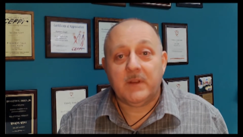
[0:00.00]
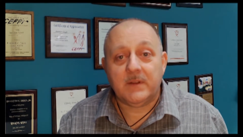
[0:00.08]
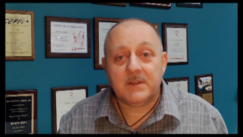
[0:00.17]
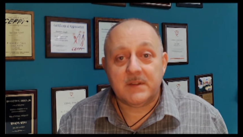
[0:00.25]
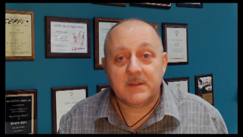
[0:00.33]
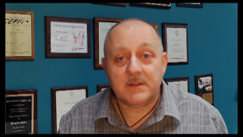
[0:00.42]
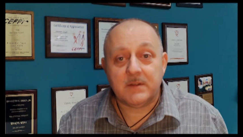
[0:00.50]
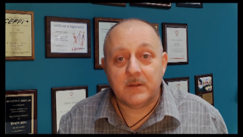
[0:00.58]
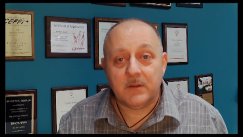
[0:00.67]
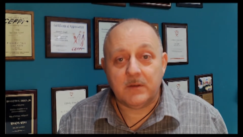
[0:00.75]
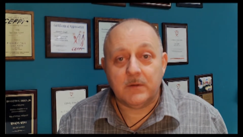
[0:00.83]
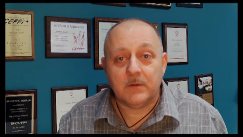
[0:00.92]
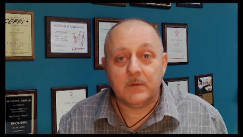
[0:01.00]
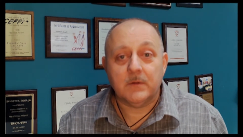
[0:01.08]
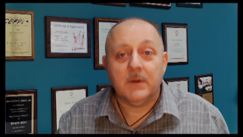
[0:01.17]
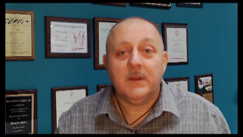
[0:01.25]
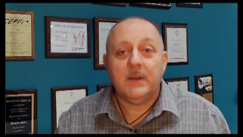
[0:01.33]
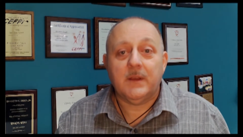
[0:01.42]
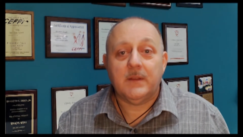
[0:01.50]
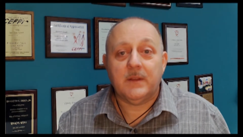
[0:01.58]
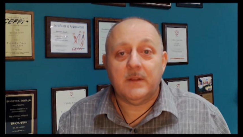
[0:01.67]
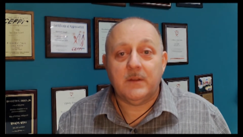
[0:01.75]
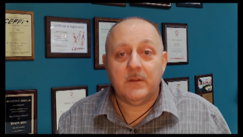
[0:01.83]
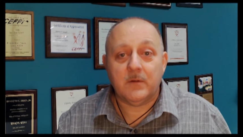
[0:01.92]
and it sits in the queue, and
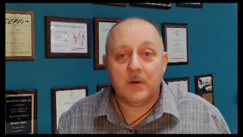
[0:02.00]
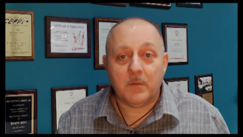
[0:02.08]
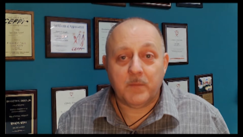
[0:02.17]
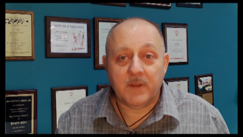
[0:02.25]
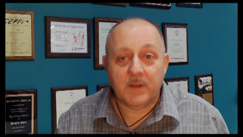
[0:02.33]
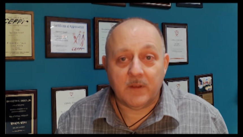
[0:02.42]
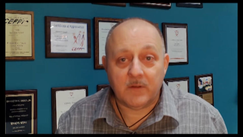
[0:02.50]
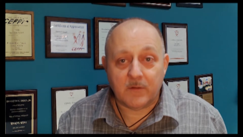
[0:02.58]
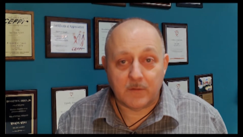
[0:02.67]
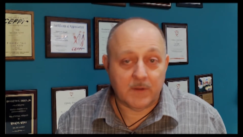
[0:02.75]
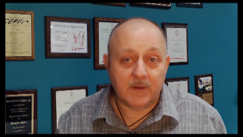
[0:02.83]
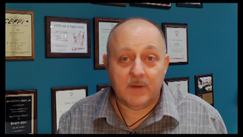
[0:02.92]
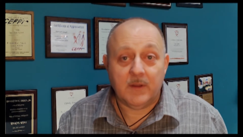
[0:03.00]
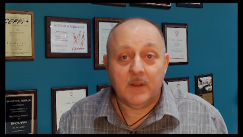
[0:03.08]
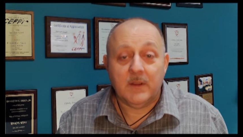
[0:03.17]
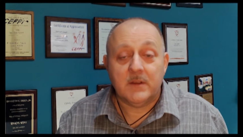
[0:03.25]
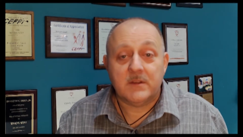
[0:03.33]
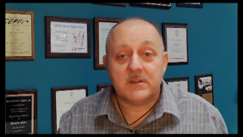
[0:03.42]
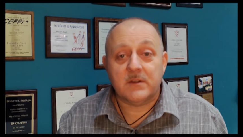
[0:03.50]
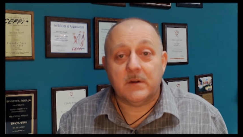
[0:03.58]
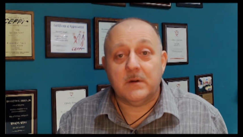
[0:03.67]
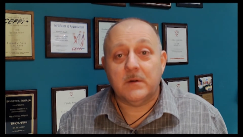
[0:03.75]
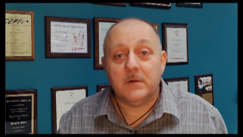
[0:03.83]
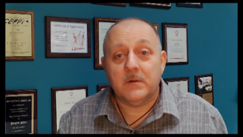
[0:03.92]
then you hope they get to it.
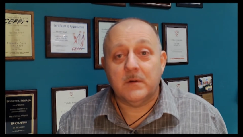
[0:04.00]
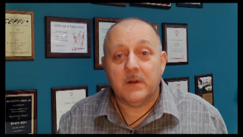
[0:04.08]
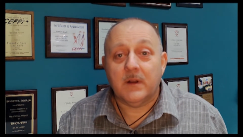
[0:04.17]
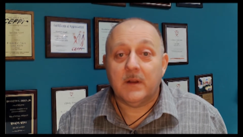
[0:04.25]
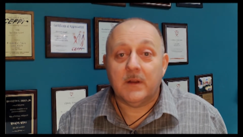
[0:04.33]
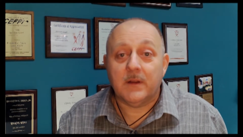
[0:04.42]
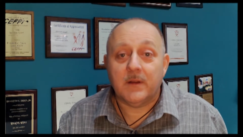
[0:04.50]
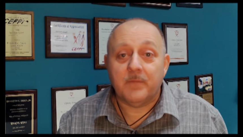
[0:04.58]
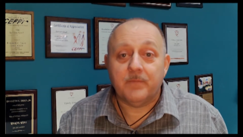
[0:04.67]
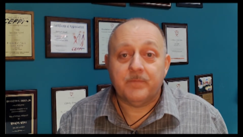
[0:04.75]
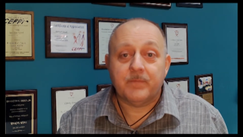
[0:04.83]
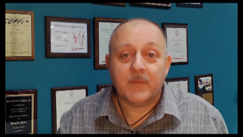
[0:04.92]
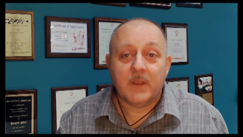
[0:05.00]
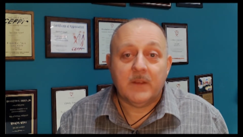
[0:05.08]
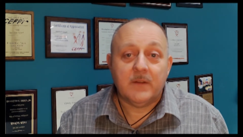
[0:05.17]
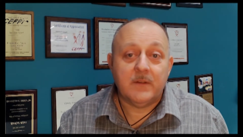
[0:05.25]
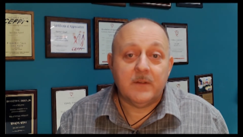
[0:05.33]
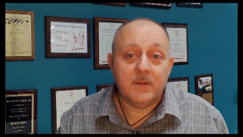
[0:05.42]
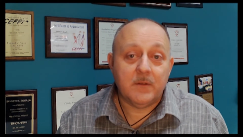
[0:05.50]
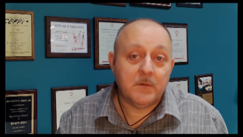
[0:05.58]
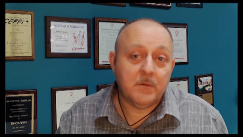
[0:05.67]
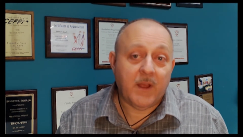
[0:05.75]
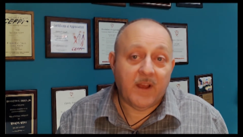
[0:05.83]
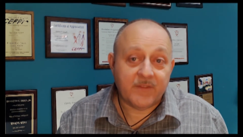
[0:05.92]
So
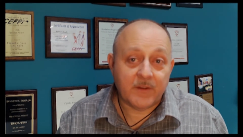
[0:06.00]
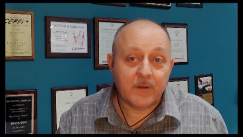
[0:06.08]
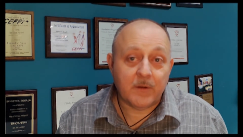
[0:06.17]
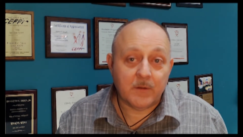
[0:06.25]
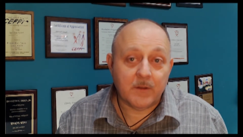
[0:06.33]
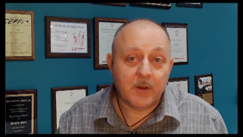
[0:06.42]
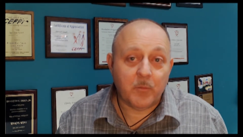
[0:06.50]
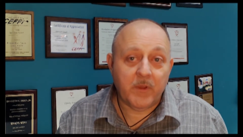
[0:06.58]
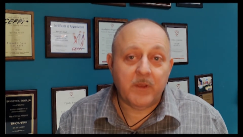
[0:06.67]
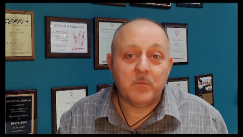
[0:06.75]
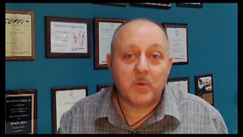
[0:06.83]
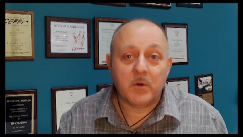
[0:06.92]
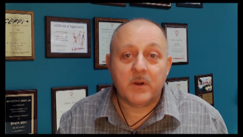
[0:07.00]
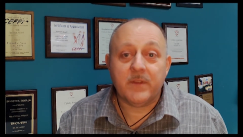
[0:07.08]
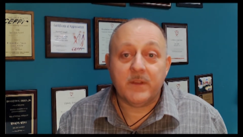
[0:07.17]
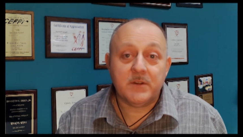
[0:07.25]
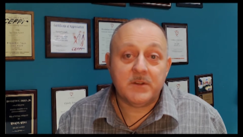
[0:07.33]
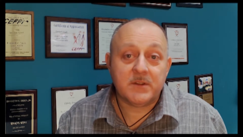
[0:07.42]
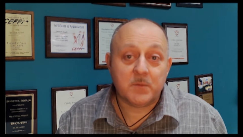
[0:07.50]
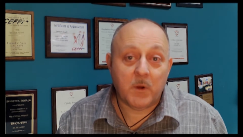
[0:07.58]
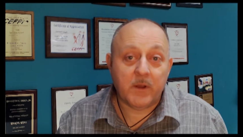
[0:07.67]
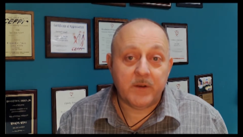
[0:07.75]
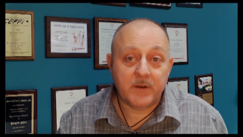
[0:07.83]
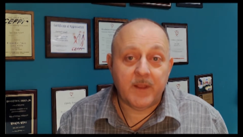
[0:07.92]
you have to know a little bit more than just
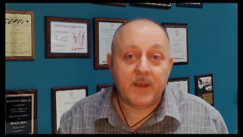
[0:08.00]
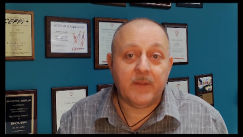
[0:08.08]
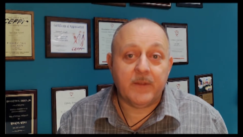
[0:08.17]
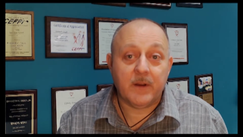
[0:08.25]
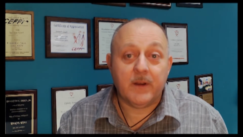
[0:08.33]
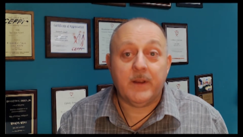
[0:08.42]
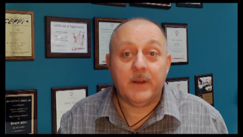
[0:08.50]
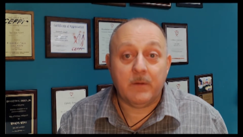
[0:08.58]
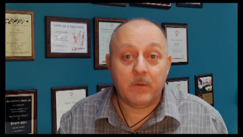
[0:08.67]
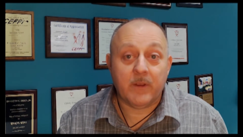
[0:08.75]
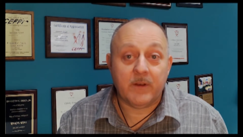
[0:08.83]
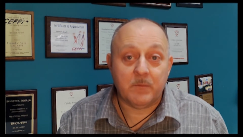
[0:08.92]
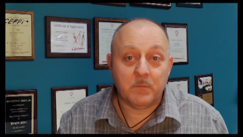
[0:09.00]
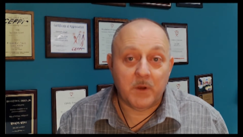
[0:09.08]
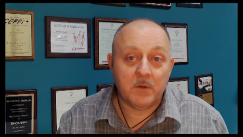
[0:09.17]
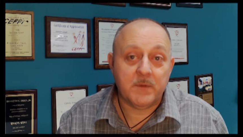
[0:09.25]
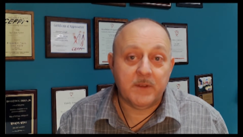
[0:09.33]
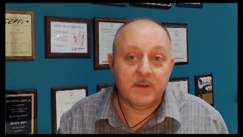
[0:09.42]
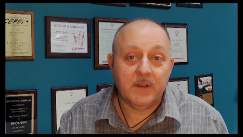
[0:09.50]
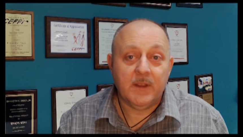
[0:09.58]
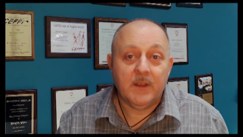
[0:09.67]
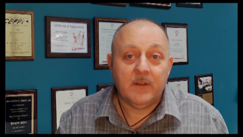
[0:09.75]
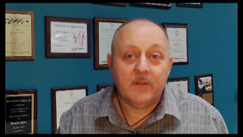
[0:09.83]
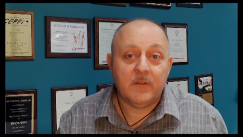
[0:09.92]
wander down there at any random moment
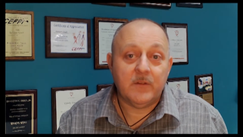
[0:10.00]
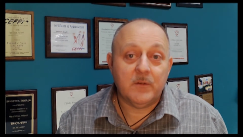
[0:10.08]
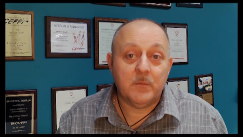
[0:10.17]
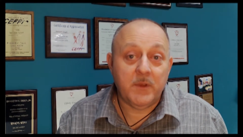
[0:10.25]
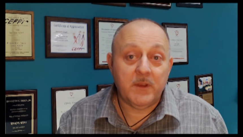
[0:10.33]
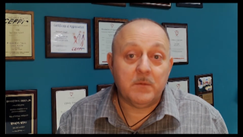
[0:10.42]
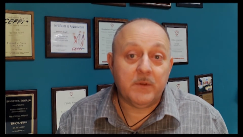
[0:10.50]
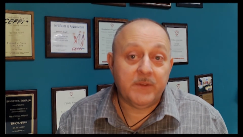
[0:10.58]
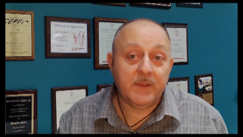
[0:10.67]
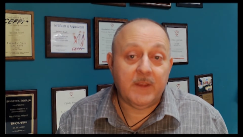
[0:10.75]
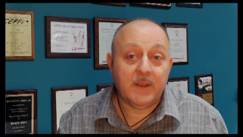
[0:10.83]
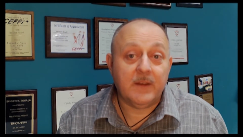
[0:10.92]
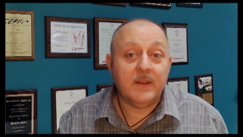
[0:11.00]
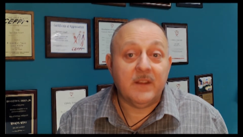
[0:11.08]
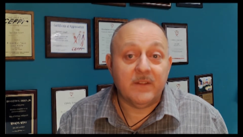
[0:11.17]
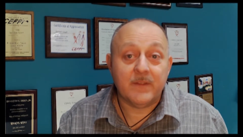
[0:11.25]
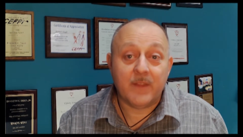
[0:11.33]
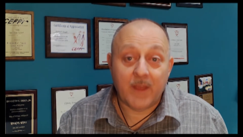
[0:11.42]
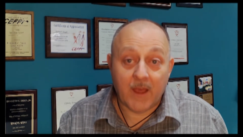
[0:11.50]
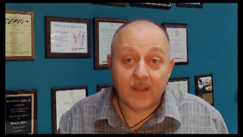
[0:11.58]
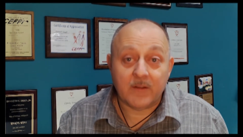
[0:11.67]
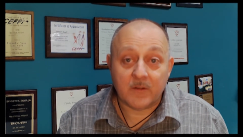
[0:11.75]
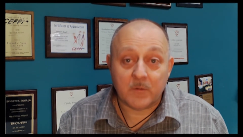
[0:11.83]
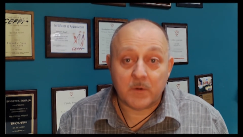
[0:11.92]
to be able to get even
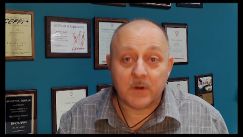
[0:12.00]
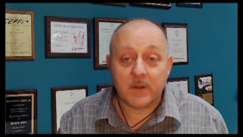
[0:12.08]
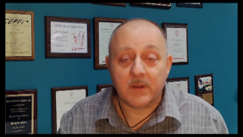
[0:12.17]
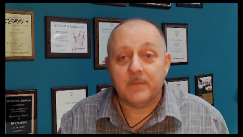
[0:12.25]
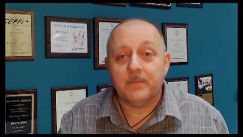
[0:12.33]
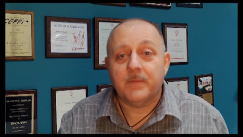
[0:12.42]
that to work.